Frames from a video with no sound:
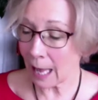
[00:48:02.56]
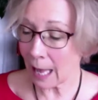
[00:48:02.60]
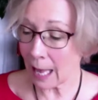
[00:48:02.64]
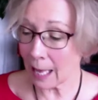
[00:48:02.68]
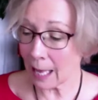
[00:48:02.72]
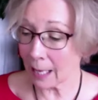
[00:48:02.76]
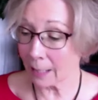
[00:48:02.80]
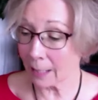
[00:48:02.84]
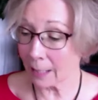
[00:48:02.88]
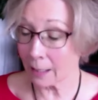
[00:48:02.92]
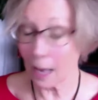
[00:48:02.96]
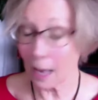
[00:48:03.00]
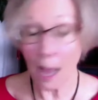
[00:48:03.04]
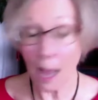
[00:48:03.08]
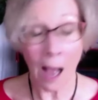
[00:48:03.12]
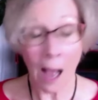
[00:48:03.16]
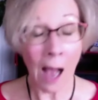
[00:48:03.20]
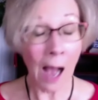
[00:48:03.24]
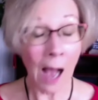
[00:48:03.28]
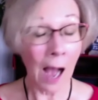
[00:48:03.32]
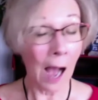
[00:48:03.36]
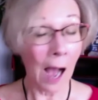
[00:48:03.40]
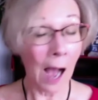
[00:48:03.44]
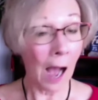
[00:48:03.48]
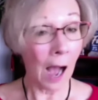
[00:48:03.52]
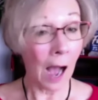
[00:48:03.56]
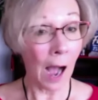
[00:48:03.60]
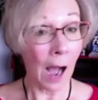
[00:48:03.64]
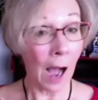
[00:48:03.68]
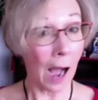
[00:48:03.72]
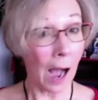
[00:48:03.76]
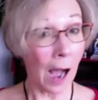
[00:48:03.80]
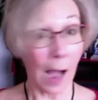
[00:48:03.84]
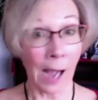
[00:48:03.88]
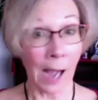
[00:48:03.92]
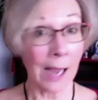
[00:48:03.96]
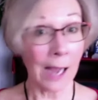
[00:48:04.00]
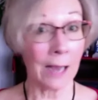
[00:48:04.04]
And
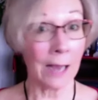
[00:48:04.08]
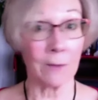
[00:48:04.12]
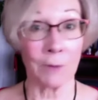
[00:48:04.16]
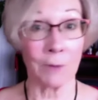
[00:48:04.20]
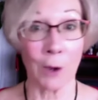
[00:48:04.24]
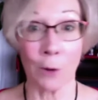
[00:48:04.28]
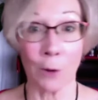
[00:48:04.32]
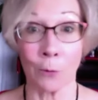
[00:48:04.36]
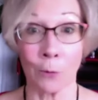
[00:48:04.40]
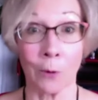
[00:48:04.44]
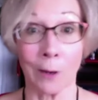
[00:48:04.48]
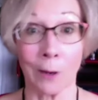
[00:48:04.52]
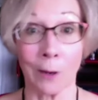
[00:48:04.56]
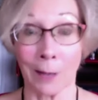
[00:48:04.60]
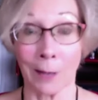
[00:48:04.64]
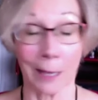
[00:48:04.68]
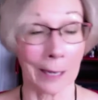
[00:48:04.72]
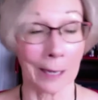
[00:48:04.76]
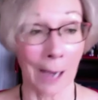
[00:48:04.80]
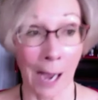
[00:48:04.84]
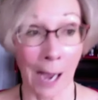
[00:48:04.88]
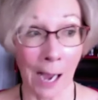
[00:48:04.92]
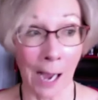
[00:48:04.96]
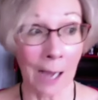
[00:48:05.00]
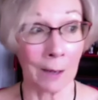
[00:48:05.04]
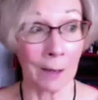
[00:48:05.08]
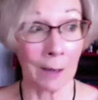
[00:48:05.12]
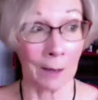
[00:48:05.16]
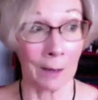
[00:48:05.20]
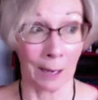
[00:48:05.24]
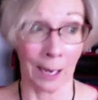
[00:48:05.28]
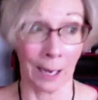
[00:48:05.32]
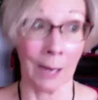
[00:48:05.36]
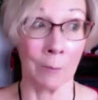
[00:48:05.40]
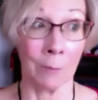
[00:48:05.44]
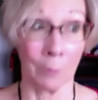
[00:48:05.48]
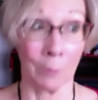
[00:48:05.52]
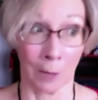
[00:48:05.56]
I have no, like,
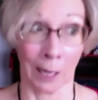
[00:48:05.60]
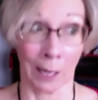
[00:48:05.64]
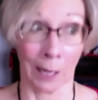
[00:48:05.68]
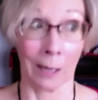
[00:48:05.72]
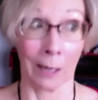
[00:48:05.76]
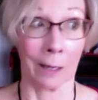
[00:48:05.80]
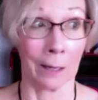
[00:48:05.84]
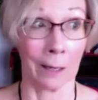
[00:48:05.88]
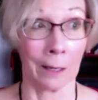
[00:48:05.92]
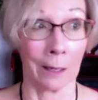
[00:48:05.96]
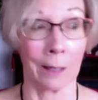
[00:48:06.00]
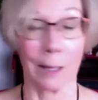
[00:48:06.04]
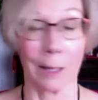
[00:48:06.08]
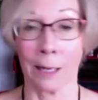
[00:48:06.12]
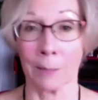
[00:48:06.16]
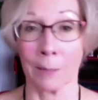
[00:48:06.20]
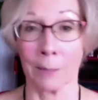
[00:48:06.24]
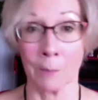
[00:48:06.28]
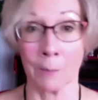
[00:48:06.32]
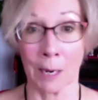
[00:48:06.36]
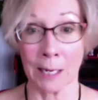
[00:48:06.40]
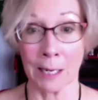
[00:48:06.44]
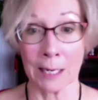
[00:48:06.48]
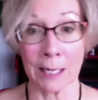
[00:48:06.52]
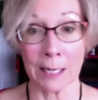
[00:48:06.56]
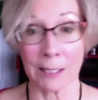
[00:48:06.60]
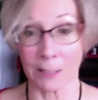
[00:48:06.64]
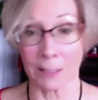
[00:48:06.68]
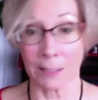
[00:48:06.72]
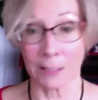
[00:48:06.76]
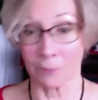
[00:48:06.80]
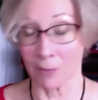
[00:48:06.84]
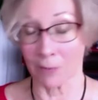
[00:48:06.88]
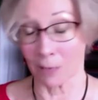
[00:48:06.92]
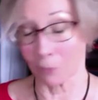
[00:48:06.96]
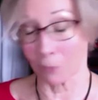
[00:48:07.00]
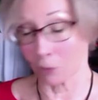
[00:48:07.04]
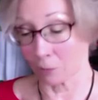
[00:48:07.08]
I'm lucky. Like my knees have
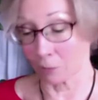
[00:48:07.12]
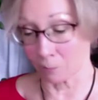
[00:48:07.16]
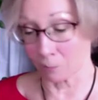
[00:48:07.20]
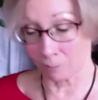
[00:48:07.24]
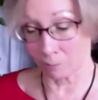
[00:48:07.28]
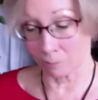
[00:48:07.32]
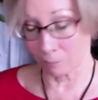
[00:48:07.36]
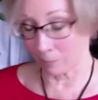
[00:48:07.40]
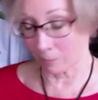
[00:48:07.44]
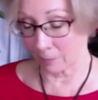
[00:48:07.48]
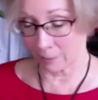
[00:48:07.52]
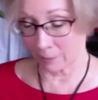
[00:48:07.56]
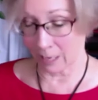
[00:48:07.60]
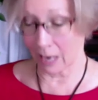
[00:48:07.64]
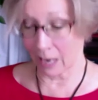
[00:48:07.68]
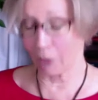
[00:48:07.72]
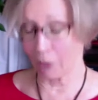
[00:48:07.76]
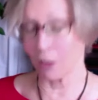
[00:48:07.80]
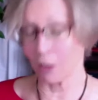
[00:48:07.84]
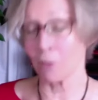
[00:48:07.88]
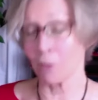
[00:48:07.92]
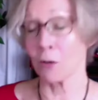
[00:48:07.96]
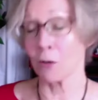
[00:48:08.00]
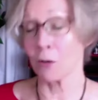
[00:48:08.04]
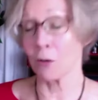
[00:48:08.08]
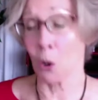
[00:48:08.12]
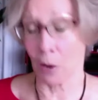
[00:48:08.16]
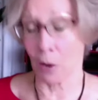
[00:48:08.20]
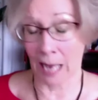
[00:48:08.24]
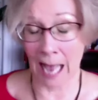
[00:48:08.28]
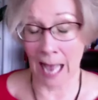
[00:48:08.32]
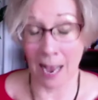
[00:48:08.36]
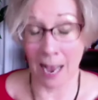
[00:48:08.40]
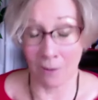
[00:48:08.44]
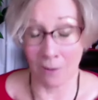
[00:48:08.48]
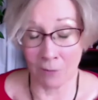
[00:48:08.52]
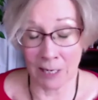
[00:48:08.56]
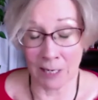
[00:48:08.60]
never, I don't even know I
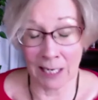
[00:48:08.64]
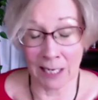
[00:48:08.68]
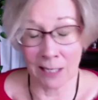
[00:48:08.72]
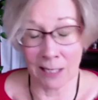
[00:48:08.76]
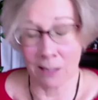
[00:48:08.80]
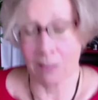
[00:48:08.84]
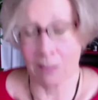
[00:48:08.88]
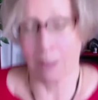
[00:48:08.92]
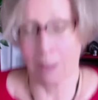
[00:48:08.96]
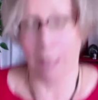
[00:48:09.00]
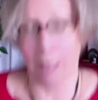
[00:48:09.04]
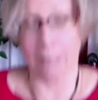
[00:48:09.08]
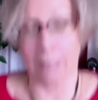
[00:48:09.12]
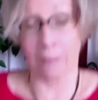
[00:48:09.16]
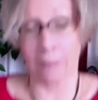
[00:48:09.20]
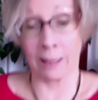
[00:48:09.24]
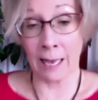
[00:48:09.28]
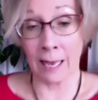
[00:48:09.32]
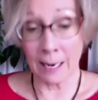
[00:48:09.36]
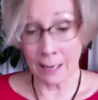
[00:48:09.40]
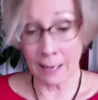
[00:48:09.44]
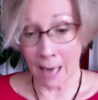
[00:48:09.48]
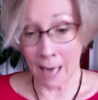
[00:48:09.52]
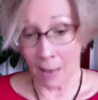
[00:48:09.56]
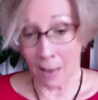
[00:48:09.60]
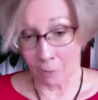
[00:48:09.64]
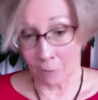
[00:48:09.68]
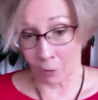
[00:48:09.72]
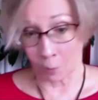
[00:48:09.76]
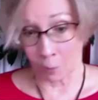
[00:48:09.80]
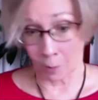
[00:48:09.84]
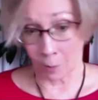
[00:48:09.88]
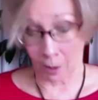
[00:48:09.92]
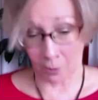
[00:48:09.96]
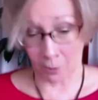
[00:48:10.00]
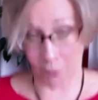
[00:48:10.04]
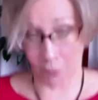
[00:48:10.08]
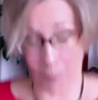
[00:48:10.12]
have knees. Like they never
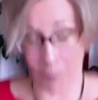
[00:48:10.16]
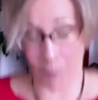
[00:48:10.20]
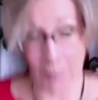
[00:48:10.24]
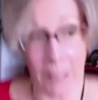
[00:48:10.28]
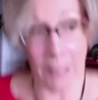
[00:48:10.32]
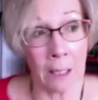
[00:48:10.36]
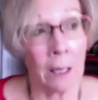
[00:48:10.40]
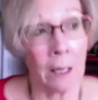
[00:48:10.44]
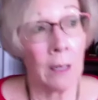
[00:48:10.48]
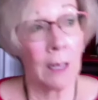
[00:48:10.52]
bother me.